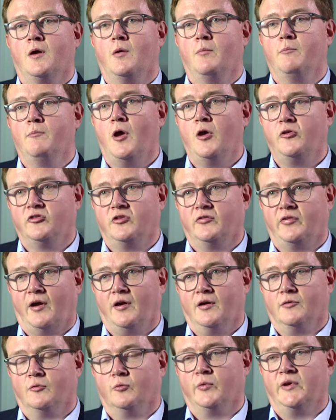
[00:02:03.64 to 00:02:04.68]
Most of
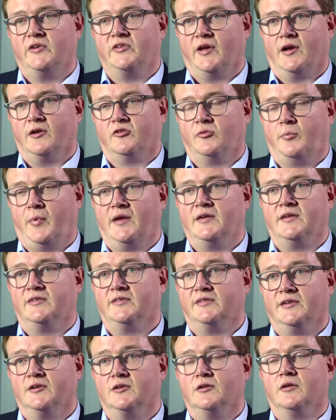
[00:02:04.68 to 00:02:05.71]
our retail spend is
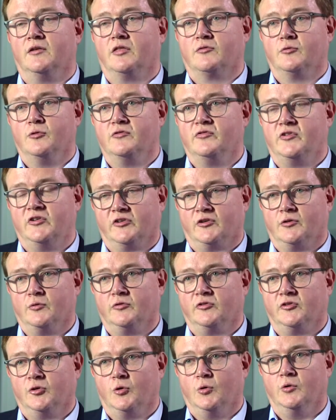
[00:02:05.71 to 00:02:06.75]
still through physical
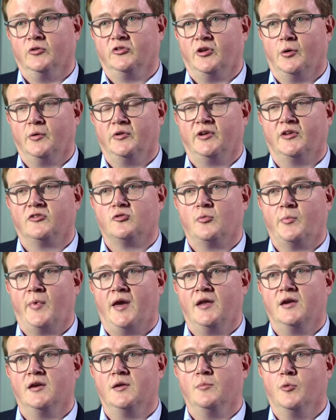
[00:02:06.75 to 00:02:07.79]
stores, so it does
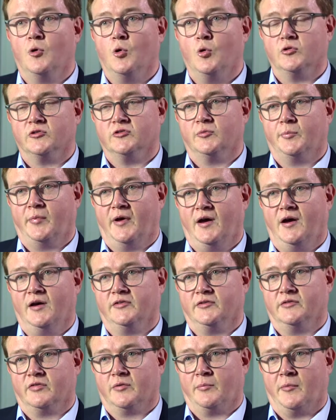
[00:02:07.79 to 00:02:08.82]
remain an important
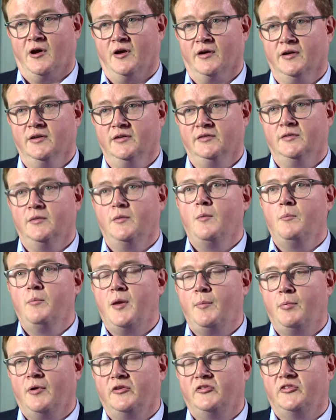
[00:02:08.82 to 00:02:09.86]
part of the market.
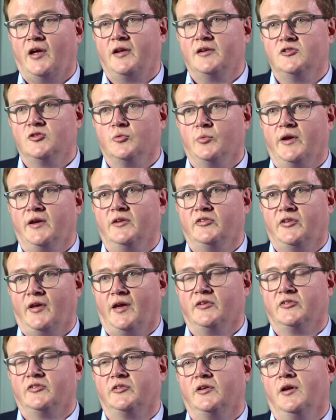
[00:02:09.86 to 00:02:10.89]
People are starting to
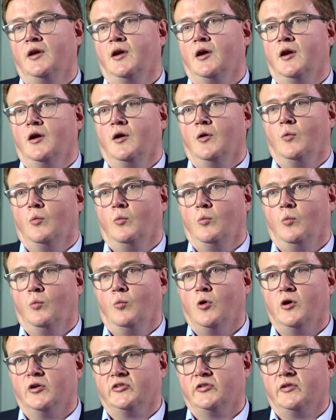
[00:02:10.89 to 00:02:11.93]
reassess
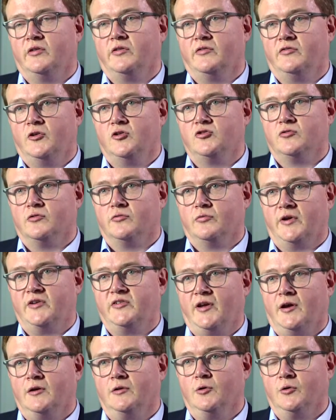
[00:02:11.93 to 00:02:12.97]
what the future of
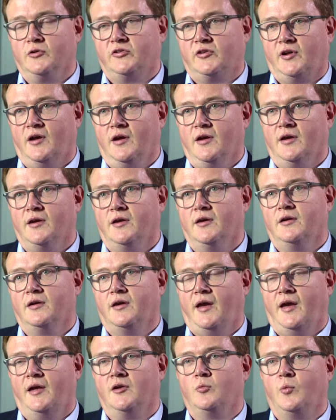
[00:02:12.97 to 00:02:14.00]
retail looks like
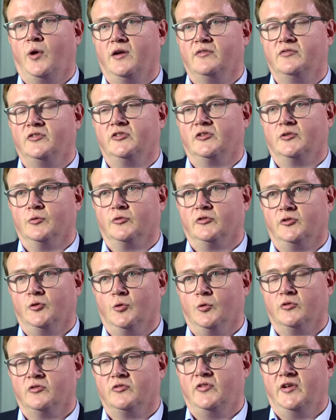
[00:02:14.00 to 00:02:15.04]
and where physical
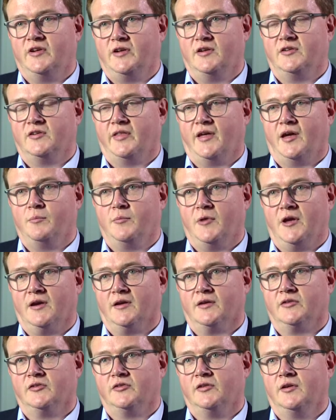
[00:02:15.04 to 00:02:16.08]
stores fit into that
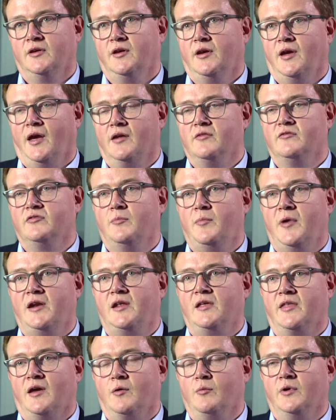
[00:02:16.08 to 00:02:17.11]
mix. And for
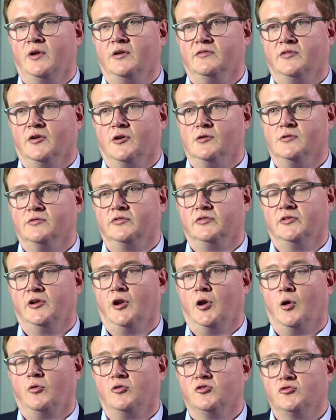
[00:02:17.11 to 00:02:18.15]
many, that will involve,
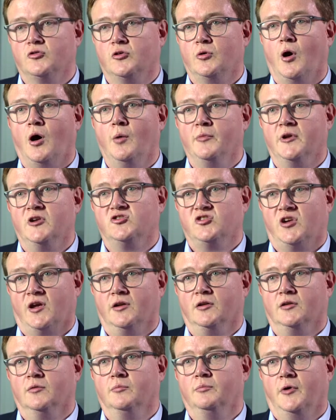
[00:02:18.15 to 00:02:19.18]
you know, true
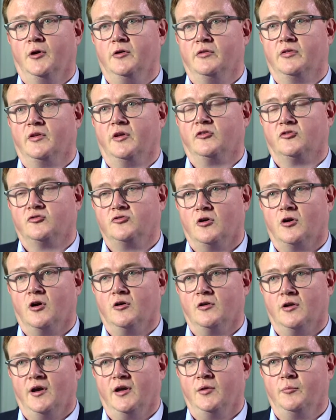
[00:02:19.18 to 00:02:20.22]
omni-channel, both a strong
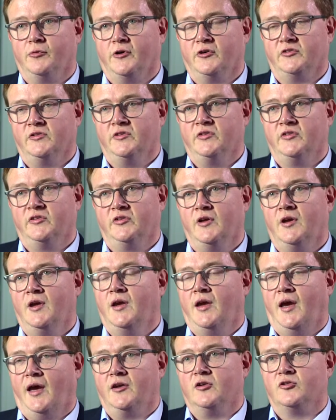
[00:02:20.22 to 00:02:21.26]
online presence
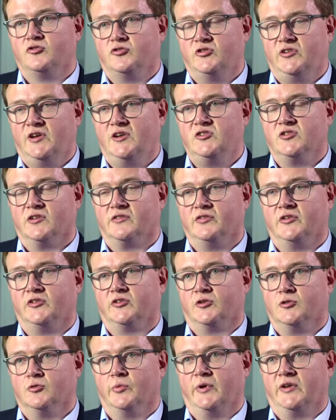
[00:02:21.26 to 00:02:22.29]
and a strategic
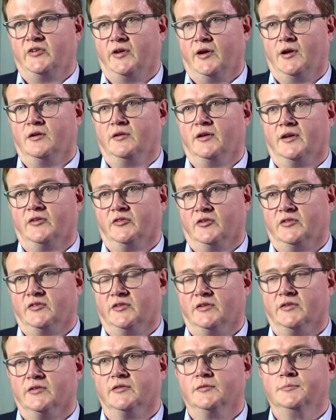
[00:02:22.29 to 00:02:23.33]
physical retail
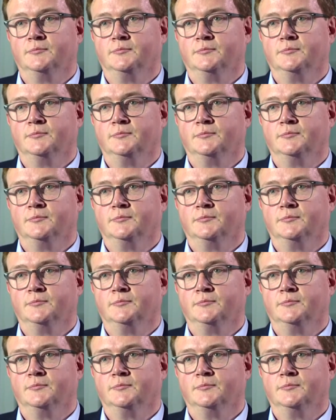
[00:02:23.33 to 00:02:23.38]
existence.